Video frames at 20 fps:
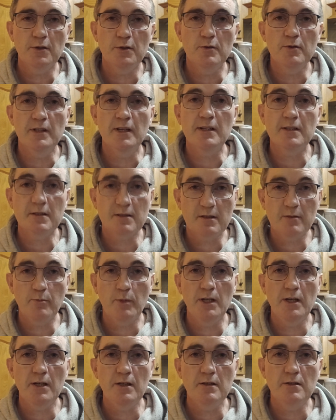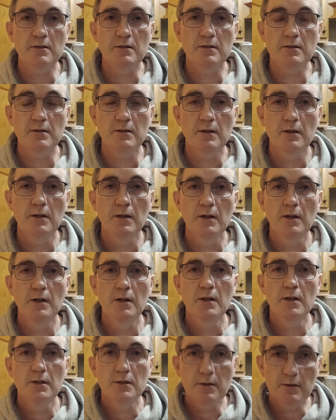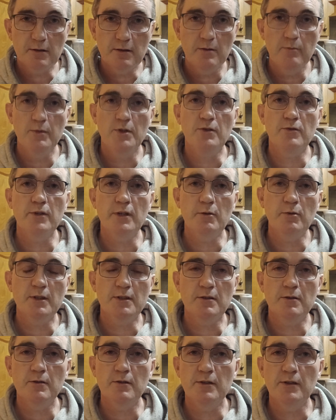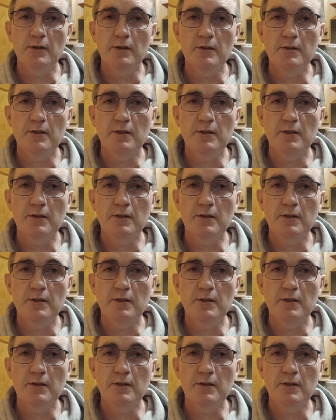to that explains to some degree what's going on.